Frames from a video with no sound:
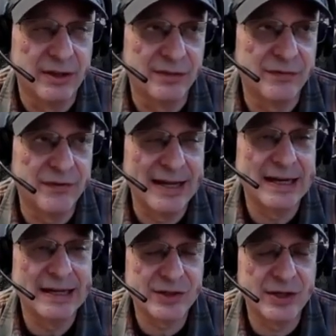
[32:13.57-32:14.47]
the
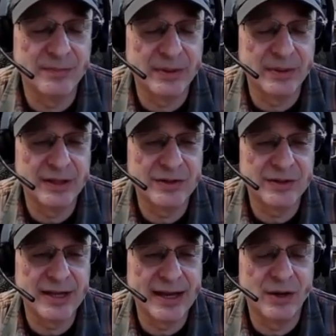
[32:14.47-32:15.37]
finance
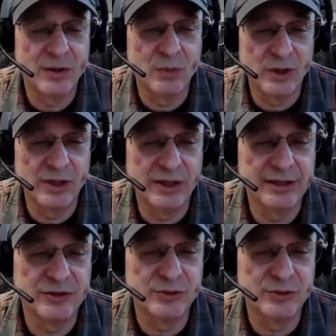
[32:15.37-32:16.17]
companies that are willing